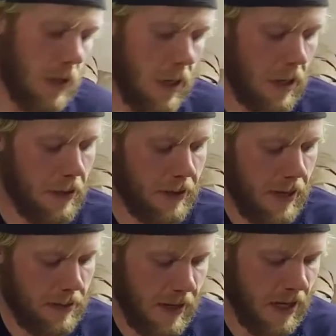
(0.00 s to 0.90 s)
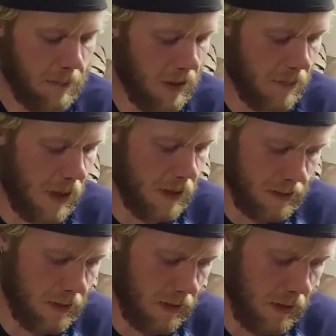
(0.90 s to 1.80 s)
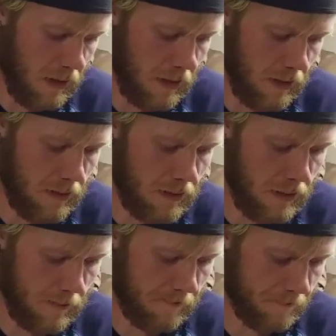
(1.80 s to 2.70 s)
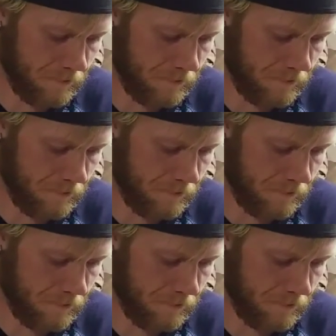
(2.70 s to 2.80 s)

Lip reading: The next item in the box is